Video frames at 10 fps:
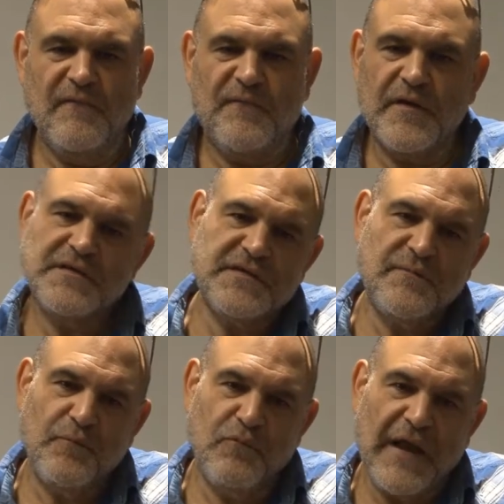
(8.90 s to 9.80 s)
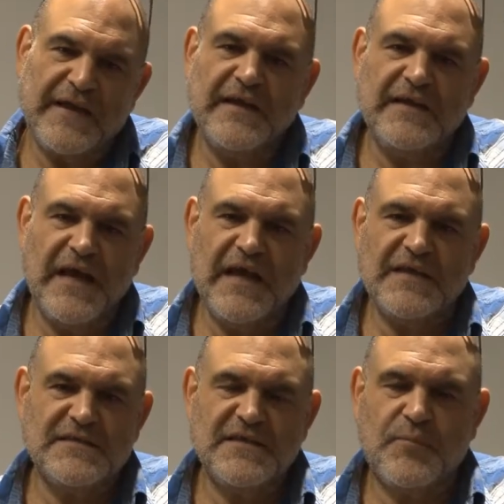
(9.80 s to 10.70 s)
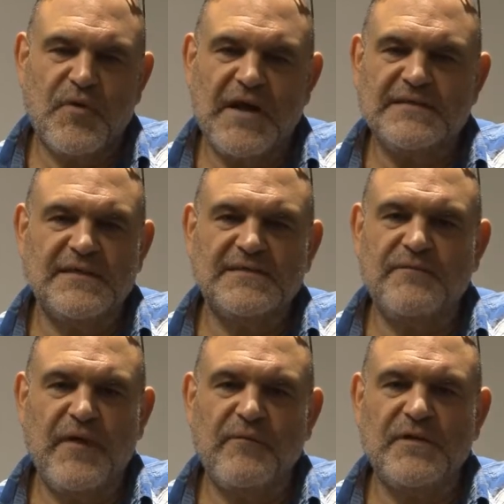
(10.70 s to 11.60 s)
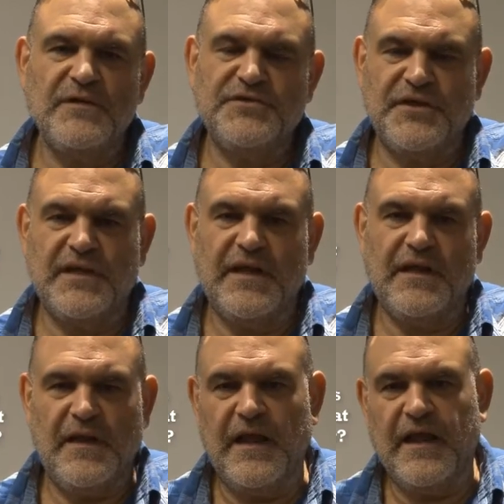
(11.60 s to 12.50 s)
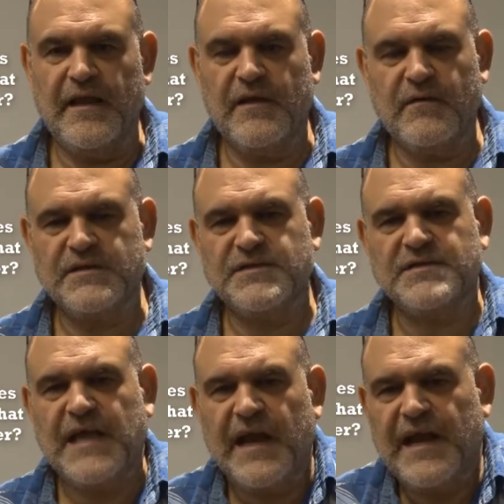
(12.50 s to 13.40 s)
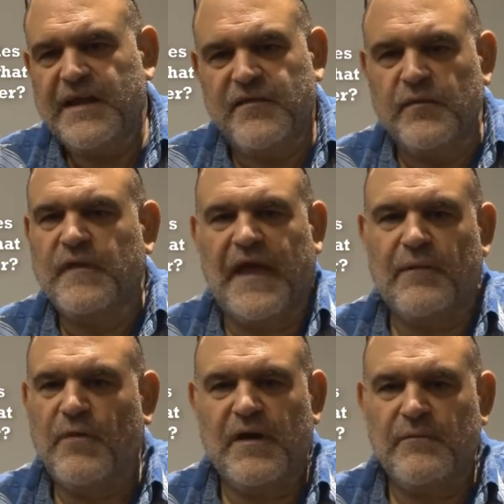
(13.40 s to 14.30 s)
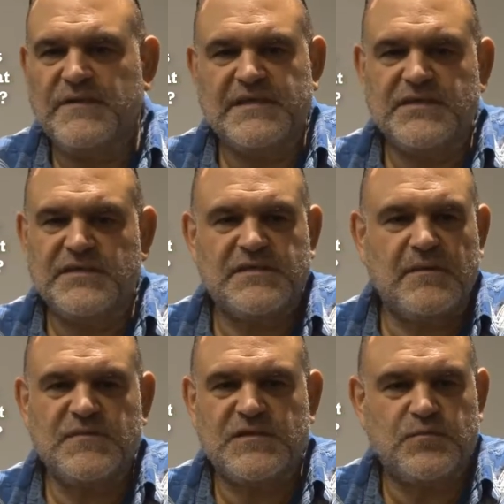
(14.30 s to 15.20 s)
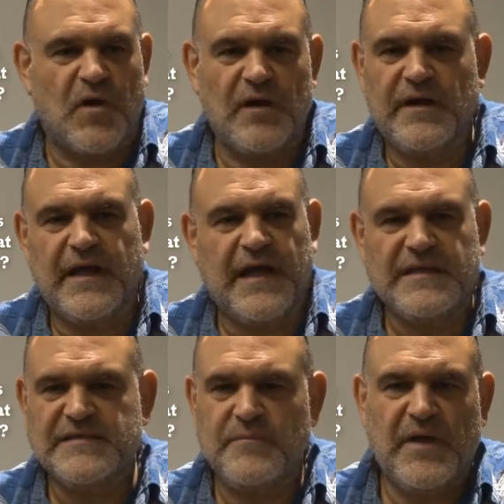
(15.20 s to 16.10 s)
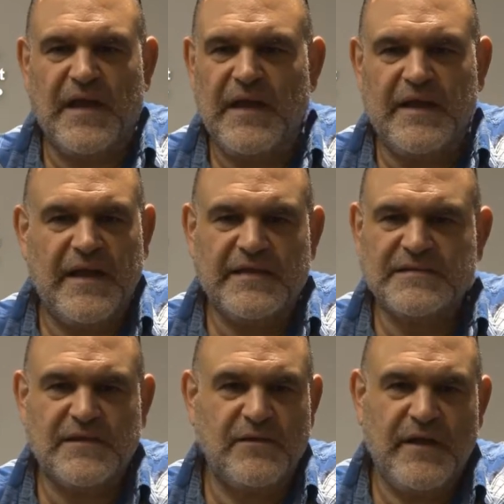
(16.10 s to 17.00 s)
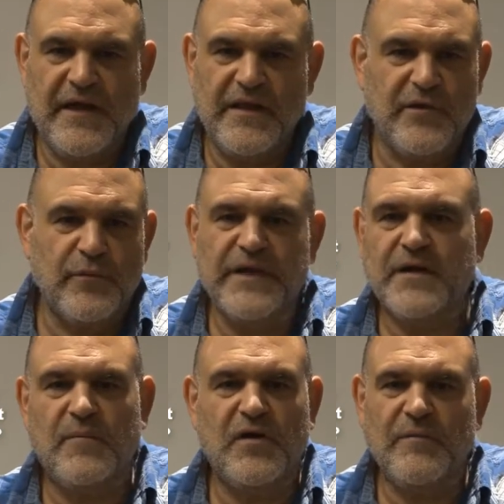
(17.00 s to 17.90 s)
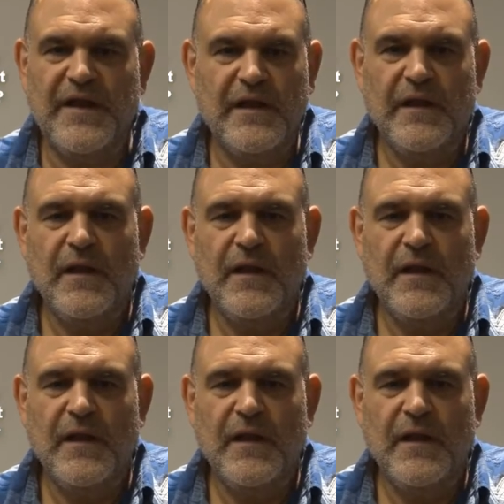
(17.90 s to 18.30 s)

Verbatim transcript: first recognized the process of evolution. And, and the question is, how did he do that? Where, was he just some smart guy sitting behind a desk who had a eureka moment?